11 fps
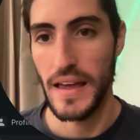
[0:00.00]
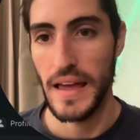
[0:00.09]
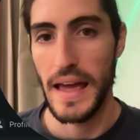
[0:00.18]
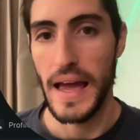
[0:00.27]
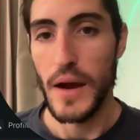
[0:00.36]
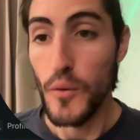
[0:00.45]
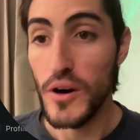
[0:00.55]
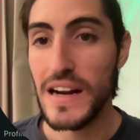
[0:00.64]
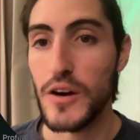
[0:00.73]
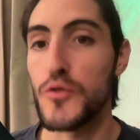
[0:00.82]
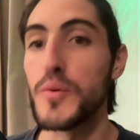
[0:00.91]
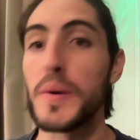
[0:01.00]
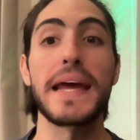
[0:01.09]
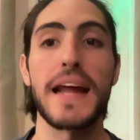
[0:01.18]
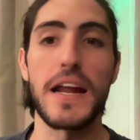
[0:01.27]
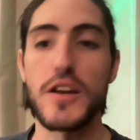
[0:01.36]
and we're gonna create
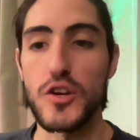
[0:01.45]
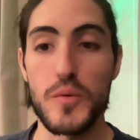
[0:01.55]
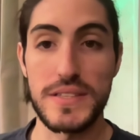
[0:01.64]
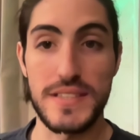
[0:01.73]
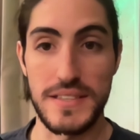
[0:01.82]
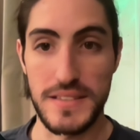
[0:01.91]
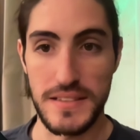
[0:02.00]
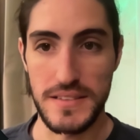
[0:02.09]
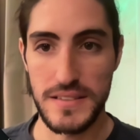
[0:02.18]
a new assistant.